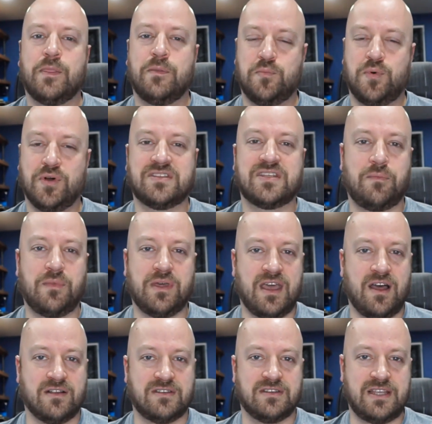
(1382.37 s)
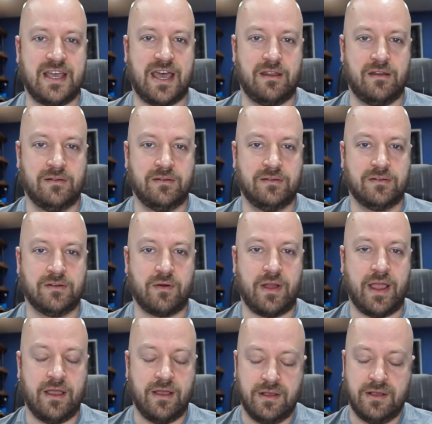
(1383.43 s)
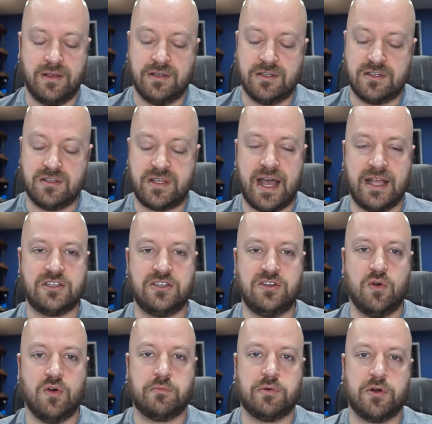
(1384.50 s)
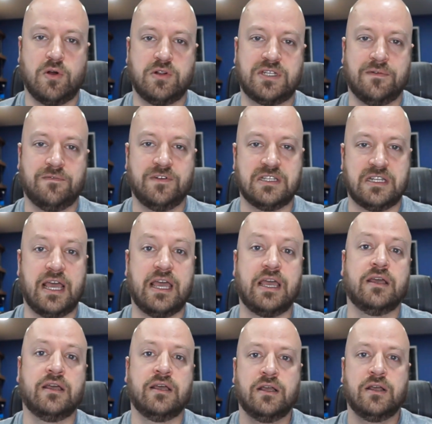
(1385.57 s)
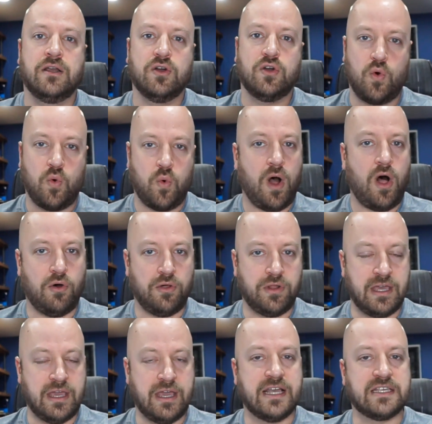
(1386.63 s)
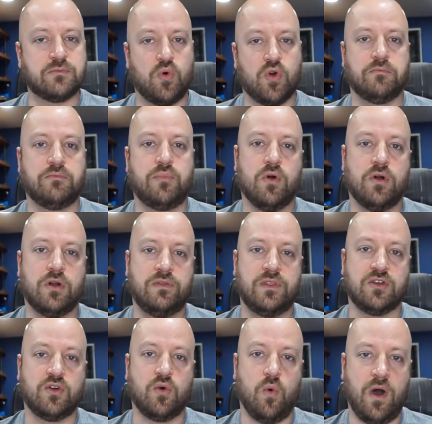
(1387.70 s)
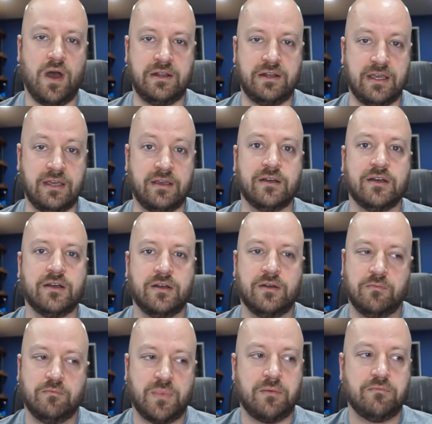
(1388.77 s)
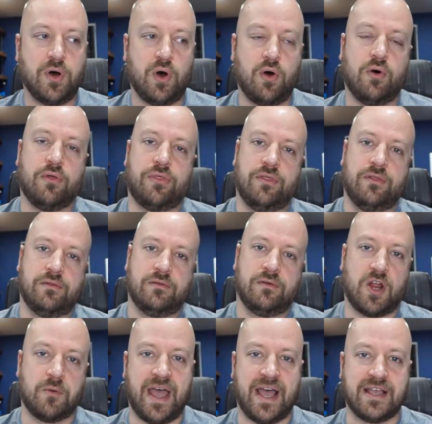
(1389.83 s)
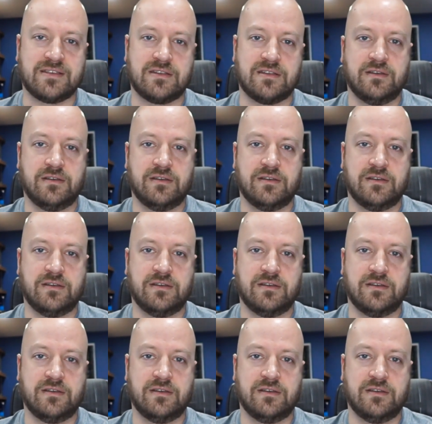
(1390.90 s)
Put something else instead. All right? So that's your pro tip for today. Quality is more important than quantity, but both are best.